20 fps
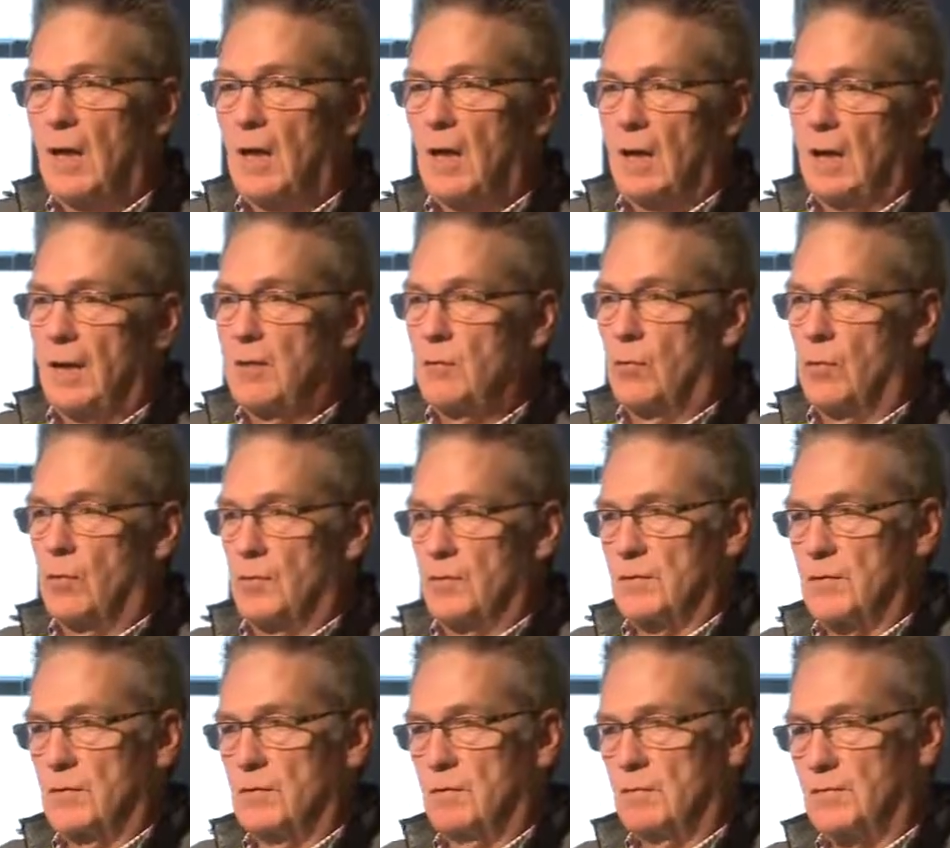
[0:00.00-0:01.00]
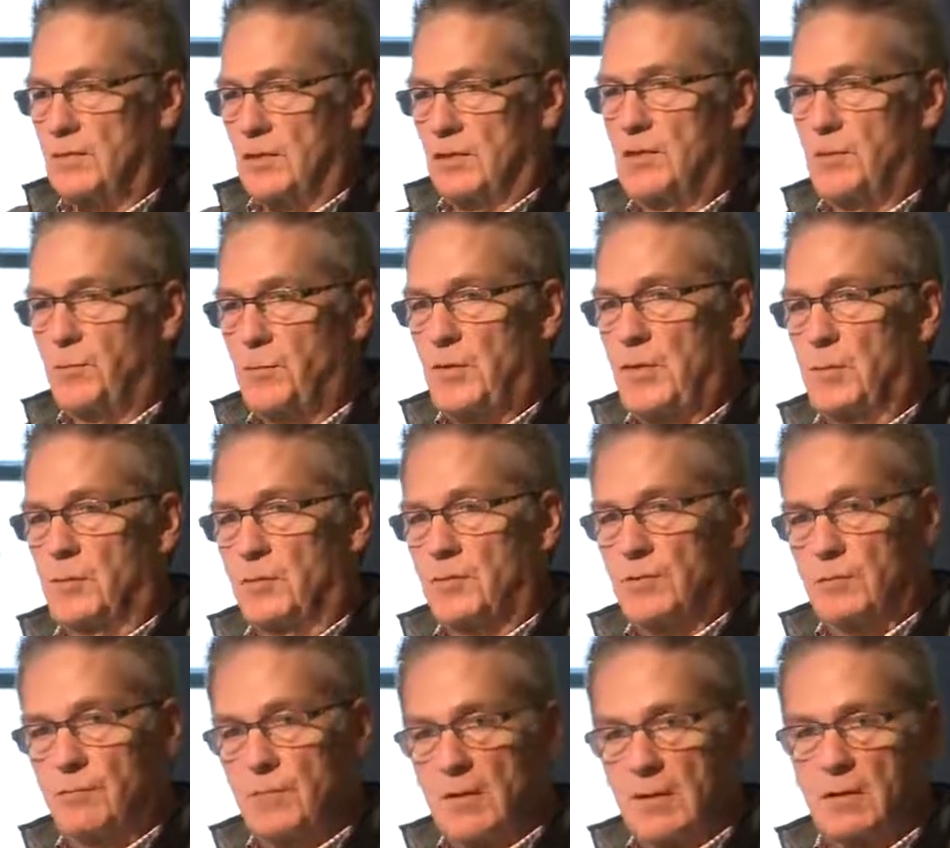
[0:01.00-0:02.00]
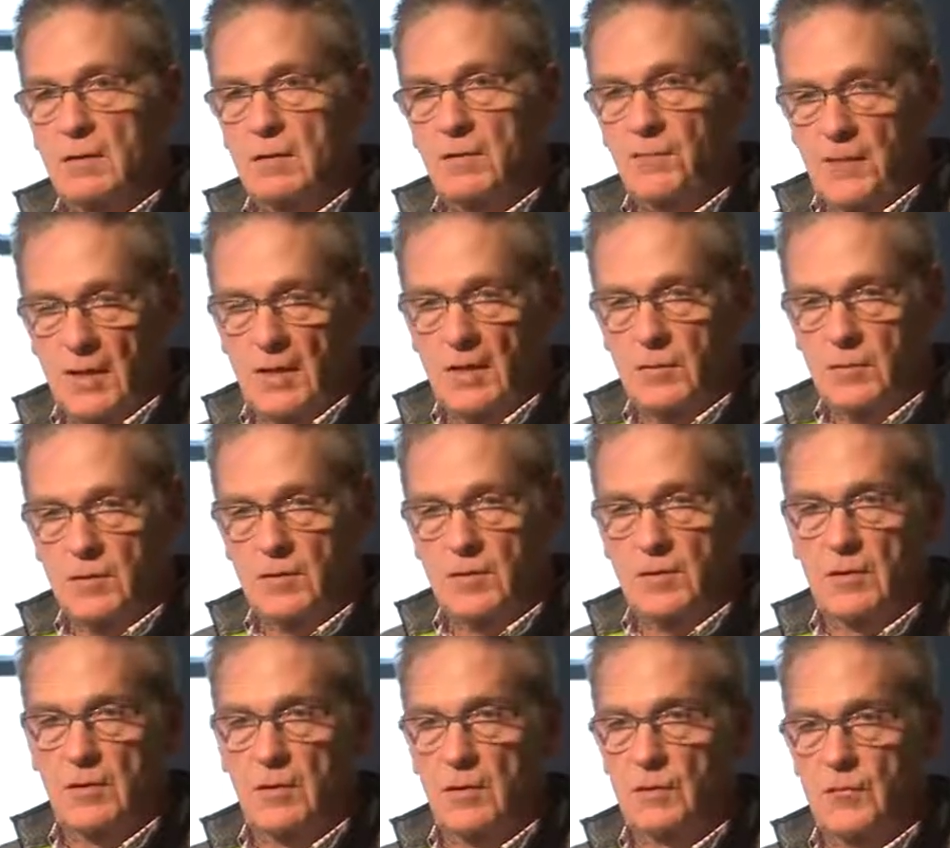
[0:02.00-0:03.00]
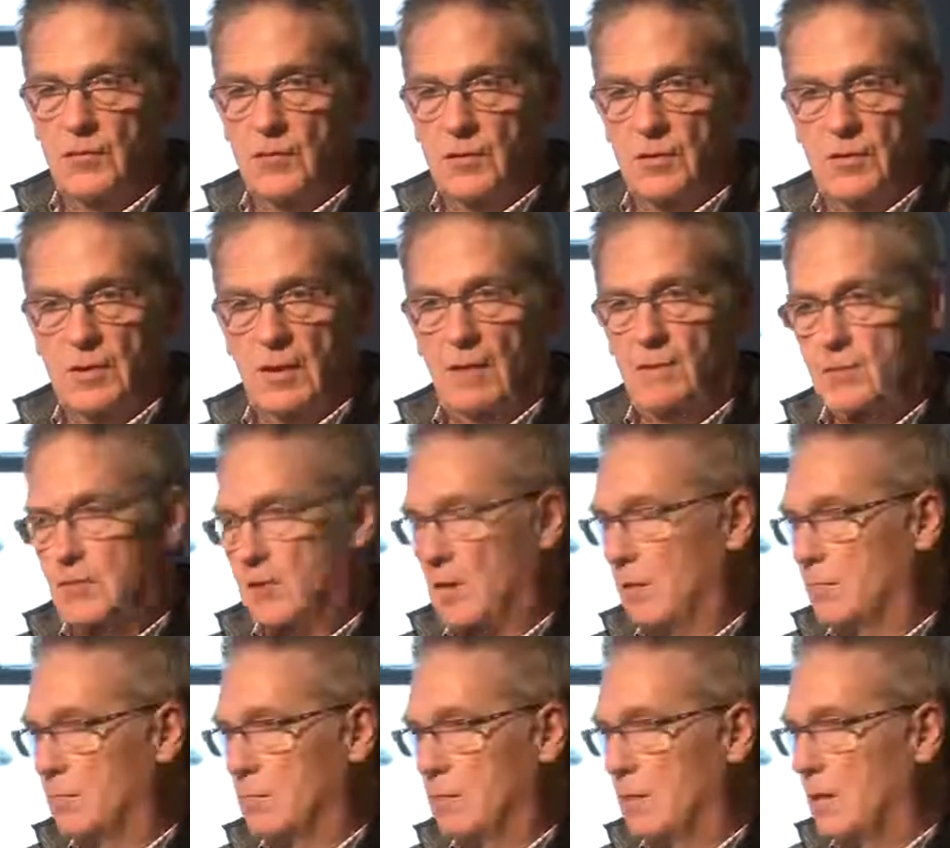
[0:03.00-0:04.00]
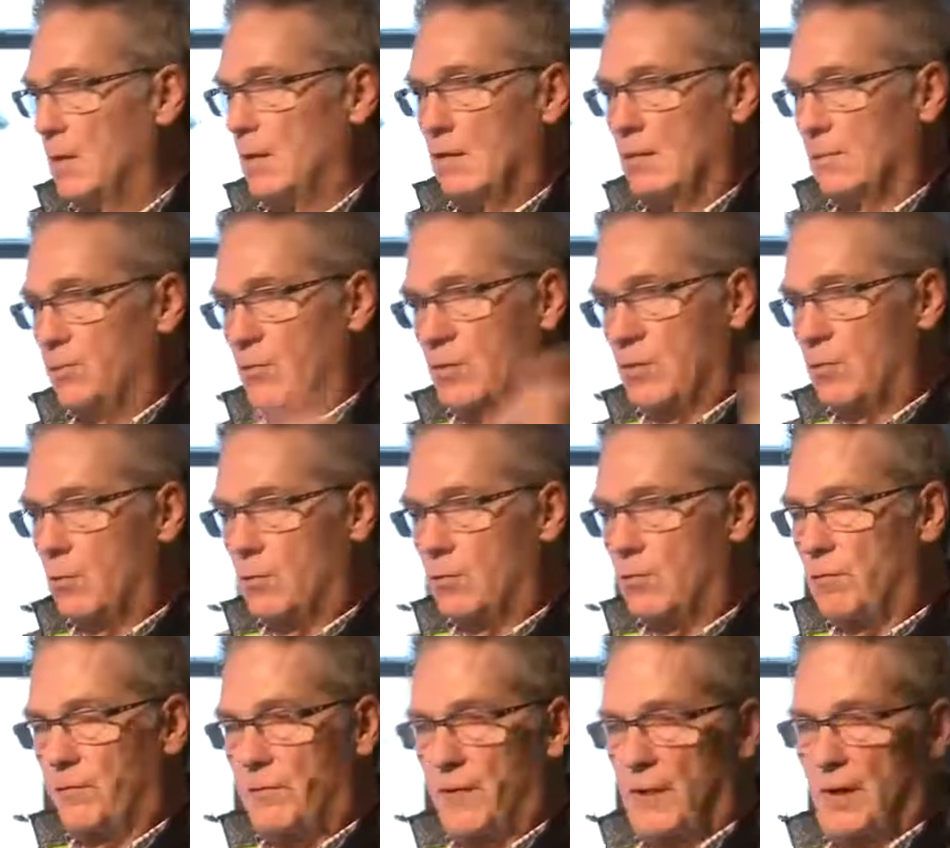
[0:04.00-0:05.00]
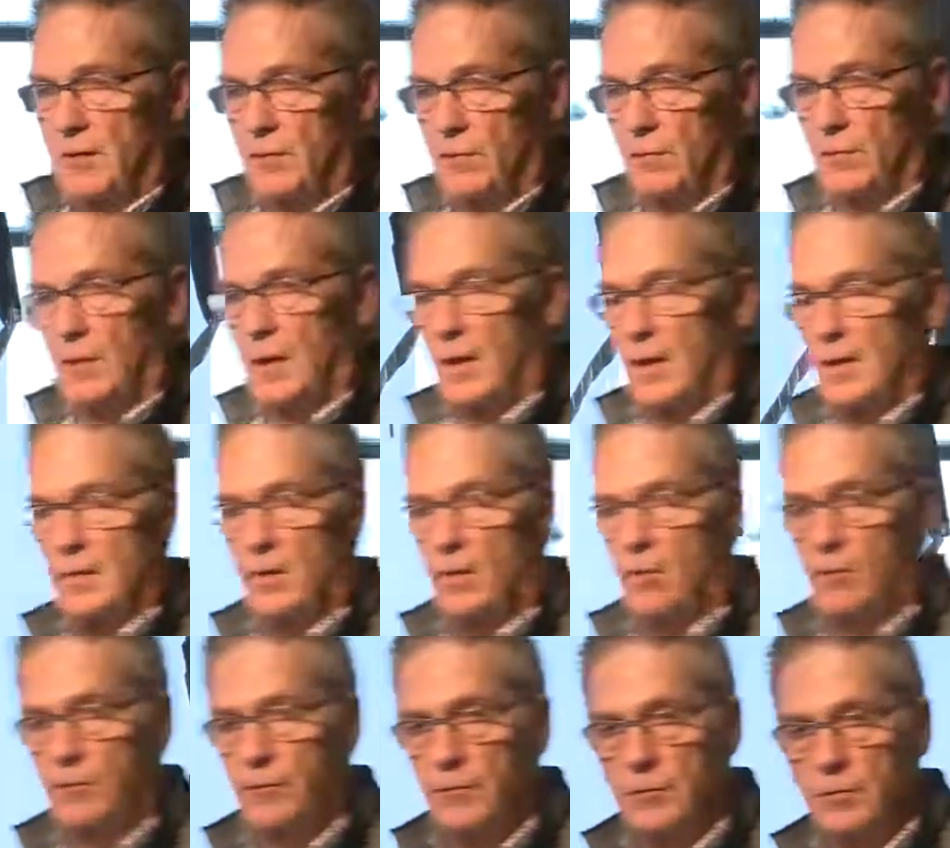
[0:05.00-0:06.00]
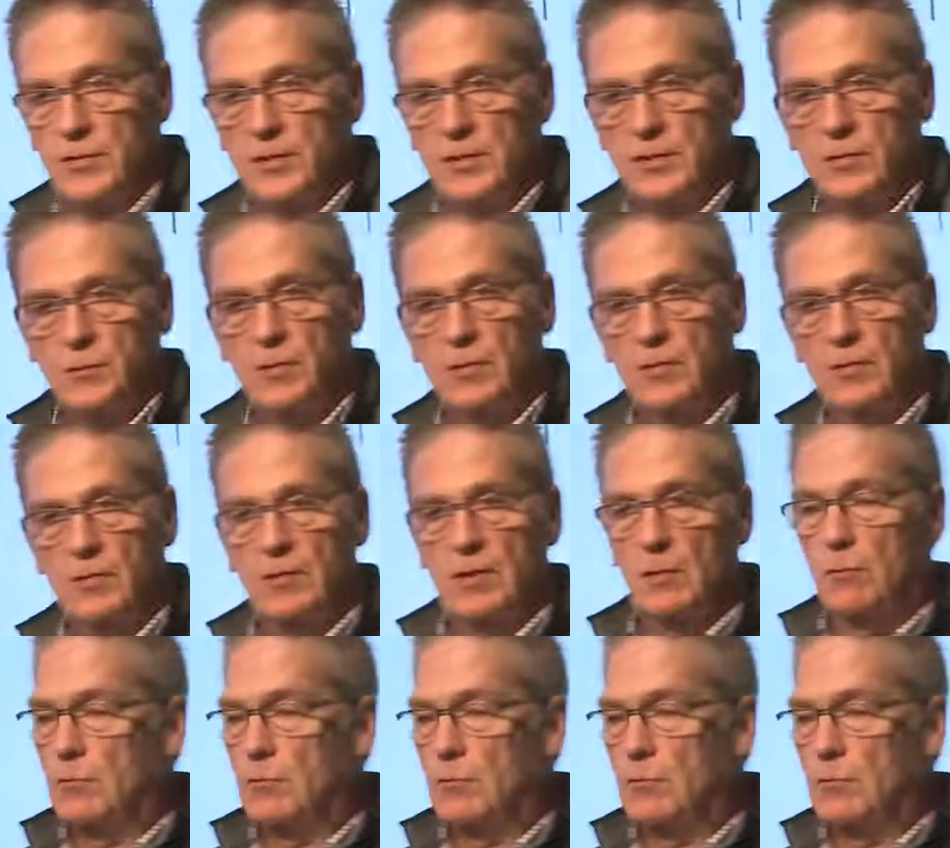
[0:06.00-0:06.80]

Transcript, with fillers: I want city people to meet the farmers and not just have some glorified online Whole Foods experience.